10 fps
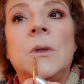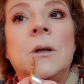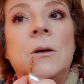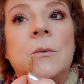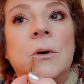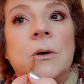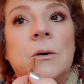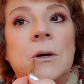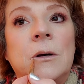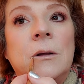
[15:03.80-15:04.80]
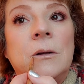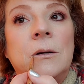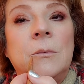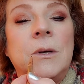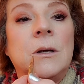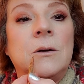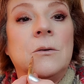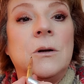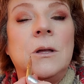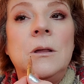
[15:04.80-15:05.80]
you want to go a little bit
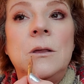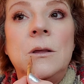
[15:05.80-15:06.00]
underneath.